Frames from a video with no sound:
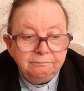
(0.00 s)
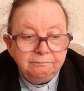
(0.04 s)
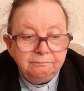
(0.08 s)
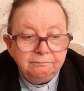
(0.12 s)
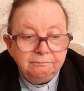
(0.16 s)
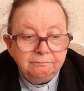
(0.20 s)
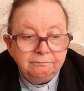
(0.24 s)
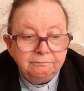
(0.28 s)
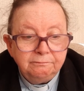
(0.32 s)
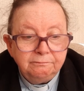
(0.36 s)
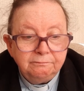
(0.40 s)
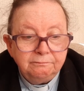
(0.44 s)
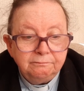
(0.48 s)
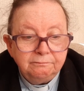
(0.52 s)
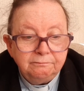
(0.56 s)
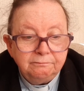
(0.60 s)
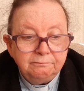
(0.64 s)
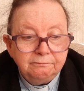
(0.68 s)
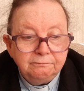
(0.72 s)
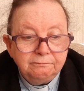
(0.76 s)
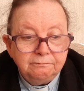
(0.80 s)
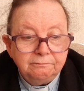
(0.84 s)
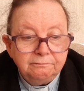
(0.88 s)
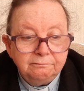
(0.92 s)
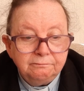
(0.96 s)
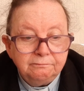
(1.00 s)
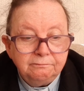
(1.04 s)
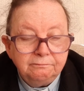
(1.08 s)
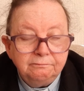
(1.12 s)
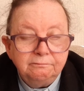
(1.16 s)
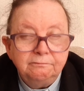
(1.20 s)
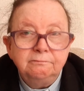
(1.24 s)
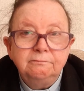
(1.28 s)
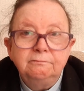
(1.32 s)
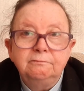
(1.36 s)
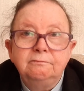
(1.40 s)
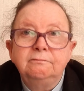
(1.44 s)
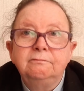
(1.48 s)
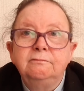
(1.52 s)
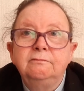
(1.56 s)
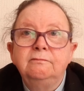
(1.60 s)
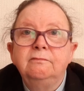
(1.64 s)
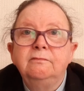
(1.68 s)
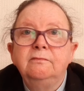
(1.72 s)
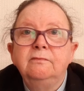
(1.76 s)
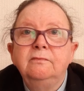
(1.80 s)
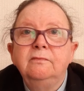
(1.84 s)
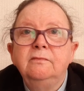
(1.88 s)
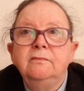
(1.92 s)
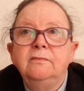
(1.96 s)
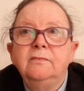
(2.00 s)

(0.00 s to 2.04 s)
(silence)